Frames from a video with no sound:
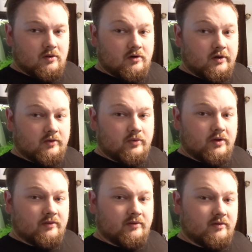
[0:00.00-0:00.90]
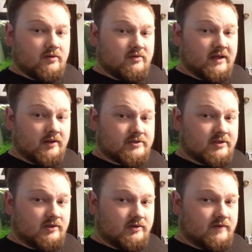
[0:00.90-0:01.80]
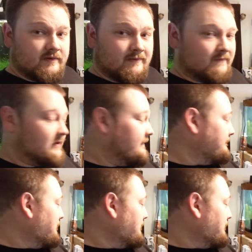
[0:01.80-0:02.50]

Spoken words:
All right, well, that looks a little different, right?